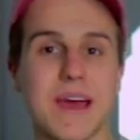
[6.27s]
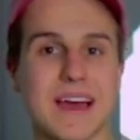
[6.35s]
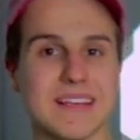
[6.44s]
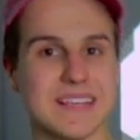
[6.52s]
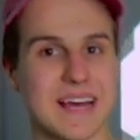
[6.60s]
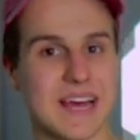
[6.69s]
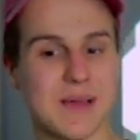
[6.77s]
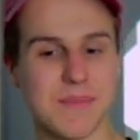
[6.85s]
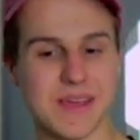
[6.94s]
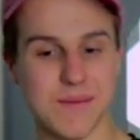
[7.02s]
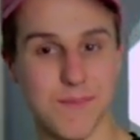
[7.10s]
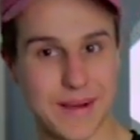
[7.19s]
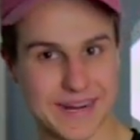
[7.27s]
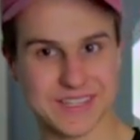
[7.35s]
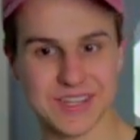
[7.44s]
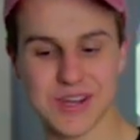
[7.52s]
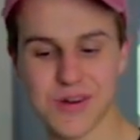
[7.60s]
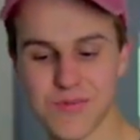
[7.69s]
as I'm in
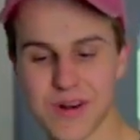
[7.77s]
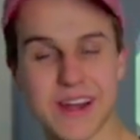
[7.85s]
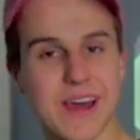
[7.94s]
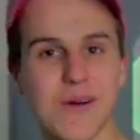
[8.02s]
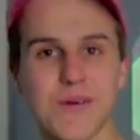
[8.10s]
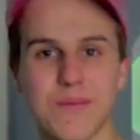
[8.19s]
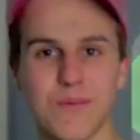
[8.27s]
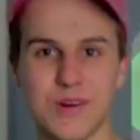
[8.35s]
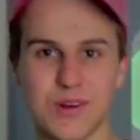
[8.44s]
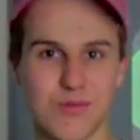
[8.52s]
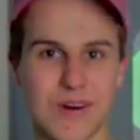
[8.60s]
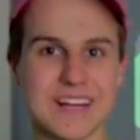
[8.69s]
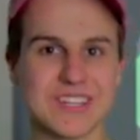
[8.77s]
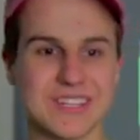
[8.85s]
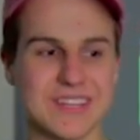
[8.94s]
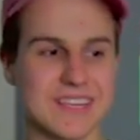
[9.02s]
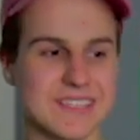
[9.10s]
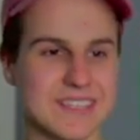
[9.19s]
Mexico right now when you're
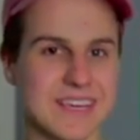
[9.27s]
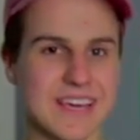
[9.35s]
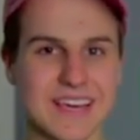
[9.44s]
watching this,